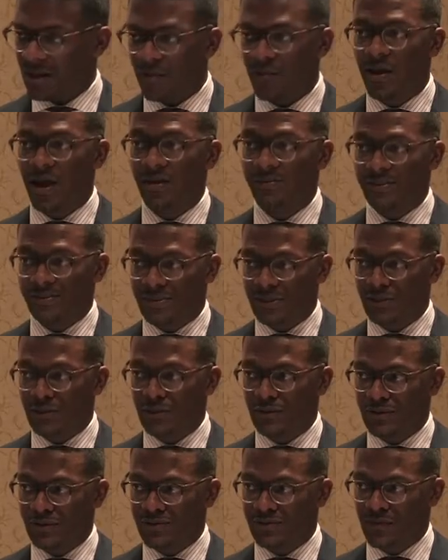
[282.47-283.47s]
We have some
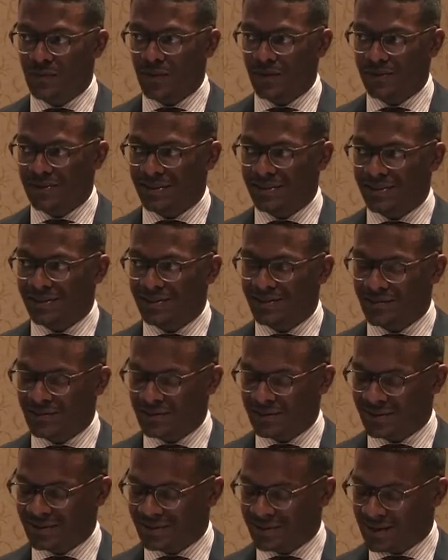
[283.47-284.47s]
students from those
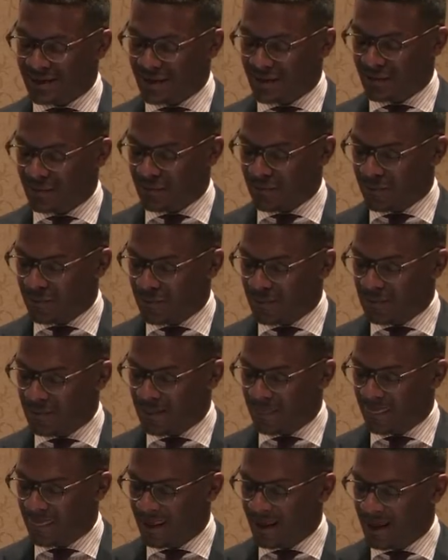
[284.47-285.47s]
institutions today in the room.
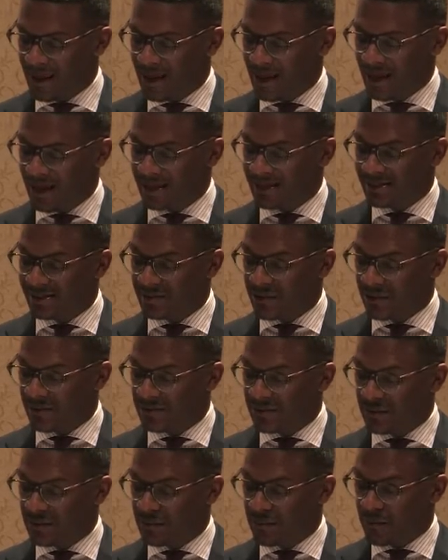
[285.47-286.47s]
He serves
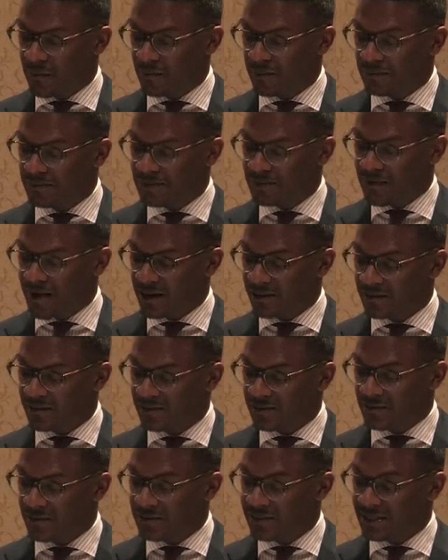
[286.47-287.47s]
on the board of directors
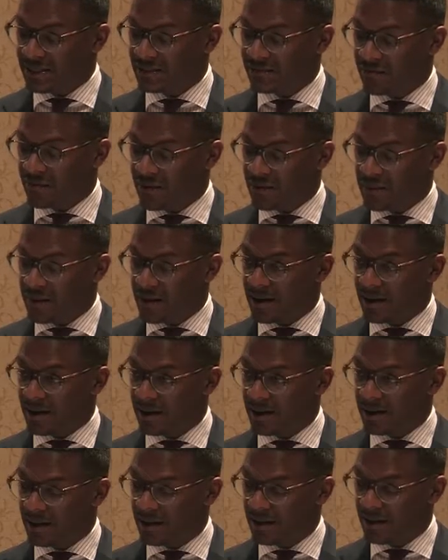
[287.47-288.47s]
for Teach for
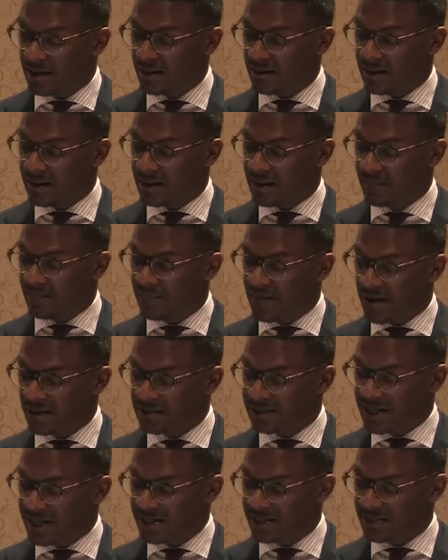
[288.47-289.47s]
America the KIPP
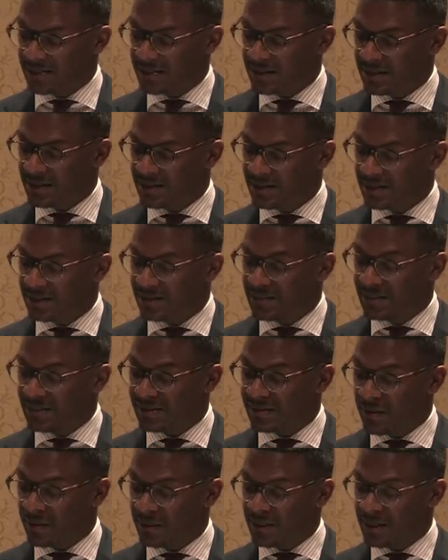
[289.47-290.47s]
Foundation, the
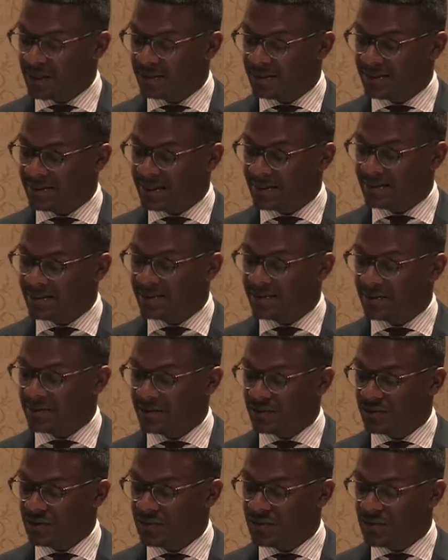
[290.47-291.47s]
Smithsonian
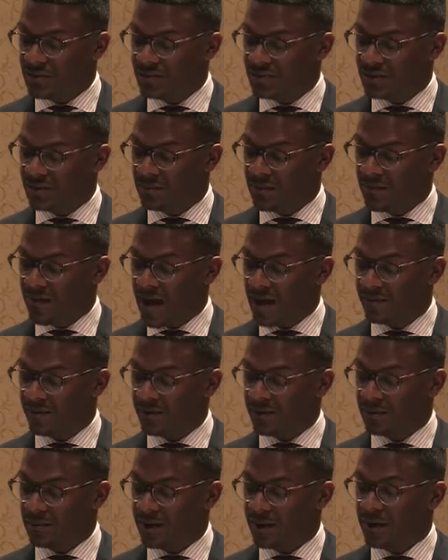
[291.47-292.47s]
Institution Museum of
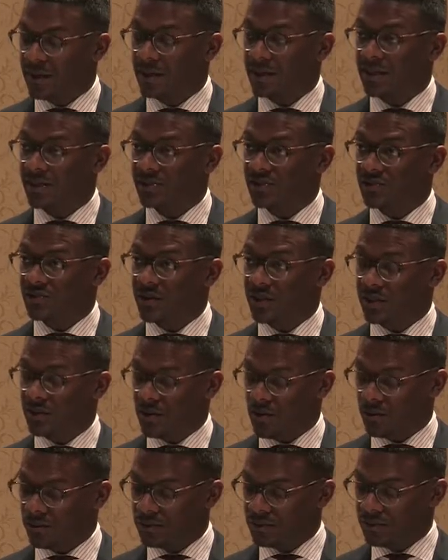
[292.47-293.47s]
African American History and
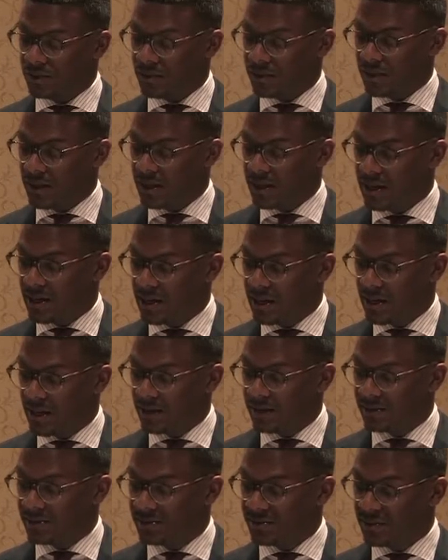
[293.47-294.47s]
Culture, and
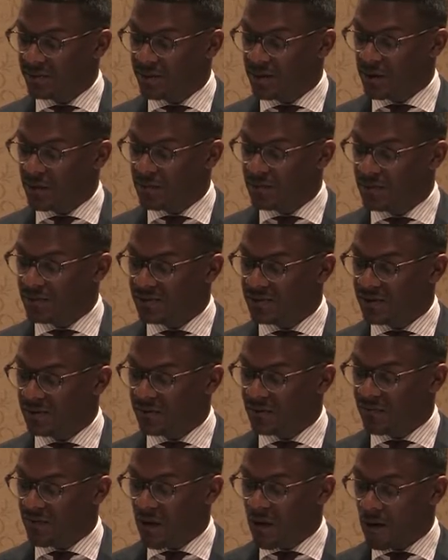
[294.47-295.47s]
the Studio Museum
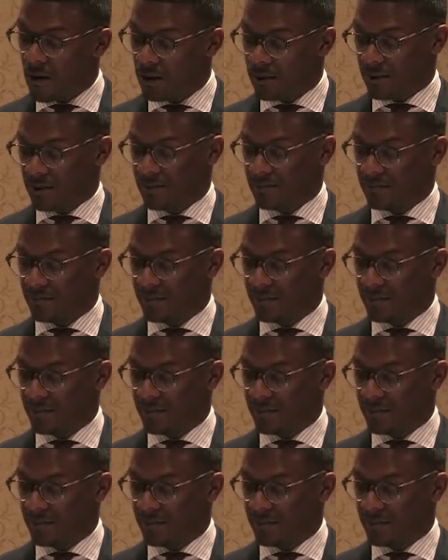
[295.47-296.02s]
of Harlem.